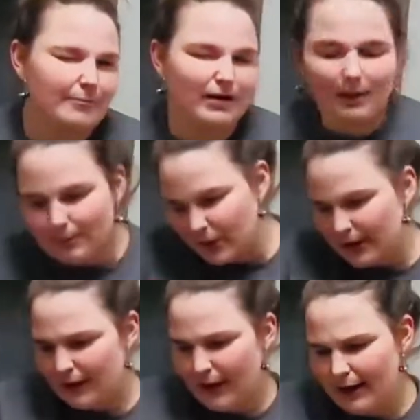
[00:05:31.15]
And I'm
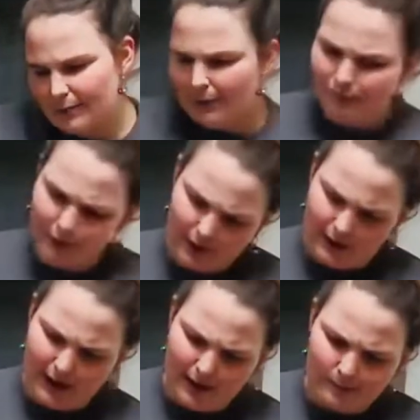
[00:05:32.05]
looking at
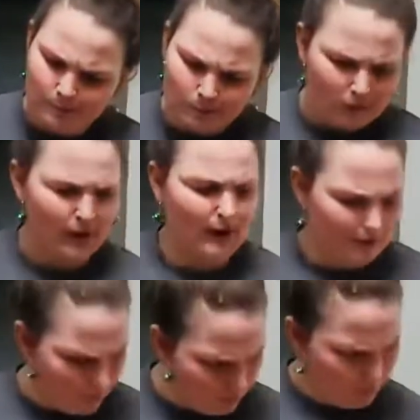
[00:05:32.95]
them, and I
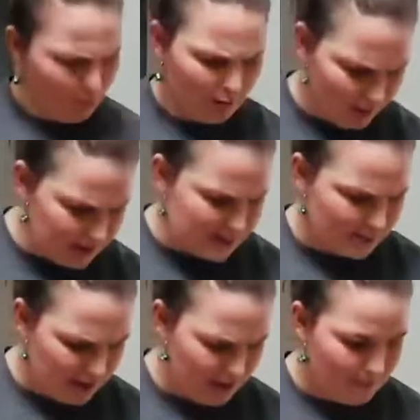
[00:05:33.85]
go through my
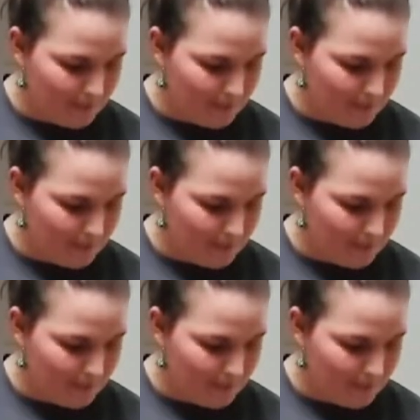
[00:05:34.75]
recipe.